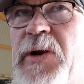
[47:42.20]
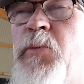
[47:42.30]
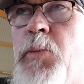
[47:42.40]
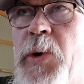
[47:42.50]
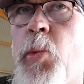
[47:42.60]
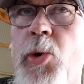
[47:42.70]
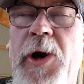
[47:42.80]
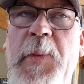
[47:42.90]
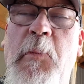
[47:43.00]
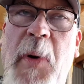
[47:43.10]
of, bit of work.
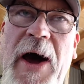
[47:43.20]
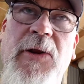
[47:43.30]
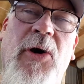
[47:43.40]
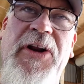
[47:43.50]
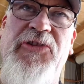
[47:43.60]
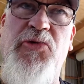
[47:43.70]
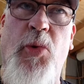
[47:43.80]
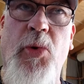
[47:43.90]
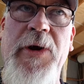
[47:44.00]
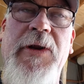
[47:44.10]
But I'm going to
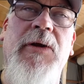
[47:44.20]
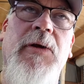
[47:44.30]
try and